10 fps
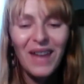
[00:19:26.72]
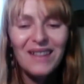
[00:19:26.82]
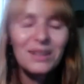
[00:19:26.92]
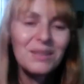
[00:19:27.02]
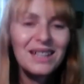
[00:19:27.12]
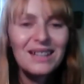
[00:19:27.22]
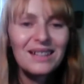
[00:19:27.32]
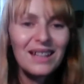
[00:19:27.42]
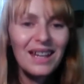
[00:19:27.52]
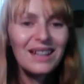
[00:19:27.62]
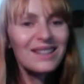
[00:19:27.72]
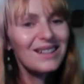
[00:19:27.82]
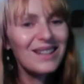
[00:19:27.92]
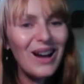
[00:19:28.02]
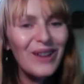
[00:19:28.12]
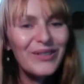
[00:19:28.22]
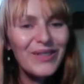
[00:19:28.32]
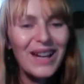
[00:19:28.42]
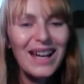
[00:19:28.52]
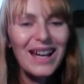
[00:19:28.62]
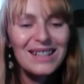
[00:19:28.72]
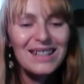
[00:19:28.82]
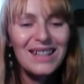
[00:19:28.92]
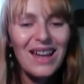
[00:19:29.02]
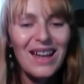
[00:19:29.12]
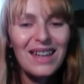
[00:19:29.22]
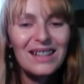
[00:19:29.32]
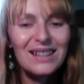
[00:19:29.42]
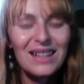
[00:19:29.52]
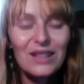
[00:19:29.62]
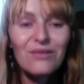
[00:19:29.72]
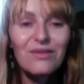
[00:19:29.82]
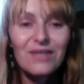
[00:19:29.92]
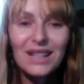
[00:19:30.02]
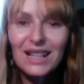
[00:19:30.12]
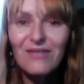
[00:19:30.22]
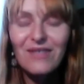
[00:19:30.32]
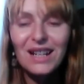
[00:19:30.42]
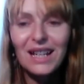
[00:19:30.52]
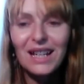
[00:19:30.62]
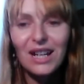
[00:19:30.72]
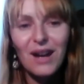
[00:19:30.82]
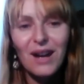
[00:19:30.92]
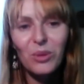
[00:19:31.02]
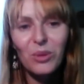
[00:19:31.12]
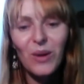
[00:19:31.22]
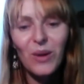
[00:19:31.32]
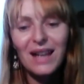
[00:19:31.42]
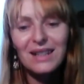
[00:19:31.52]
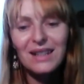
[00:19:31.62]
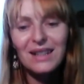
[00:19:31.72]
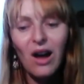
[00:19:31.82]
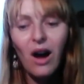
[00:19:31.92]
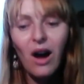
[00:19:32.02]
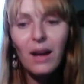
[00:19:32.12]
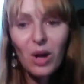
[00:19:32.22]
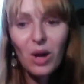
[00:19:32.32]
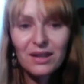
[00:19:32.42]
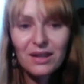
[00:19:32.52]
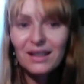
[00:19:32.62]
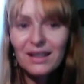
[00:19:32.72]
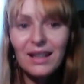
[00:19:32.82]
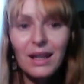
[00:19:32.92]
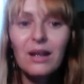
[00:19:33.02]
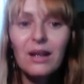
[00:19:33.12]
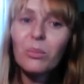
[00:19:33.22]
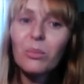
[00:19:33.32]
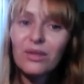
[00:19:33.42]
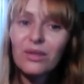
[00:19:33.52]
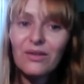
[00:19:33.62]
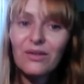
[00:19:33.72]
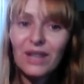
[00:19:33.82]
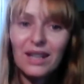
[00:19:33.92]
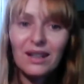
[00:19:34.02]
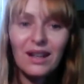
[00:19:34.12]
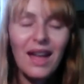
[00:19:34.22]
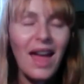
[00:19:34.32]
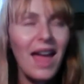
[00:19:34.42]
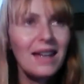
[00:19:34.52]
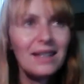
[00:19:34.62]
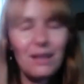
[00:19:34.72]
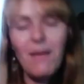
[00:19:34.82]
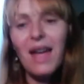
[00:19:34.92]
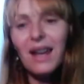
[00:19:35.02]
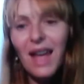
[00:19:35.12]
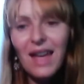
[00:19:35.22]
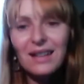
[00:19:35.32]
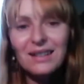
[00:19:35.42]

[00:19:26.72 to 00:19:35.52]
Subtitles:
and some seasoning and stuff, and it's really really incredible. And I personally, pre-vegan, hated mayonnaise.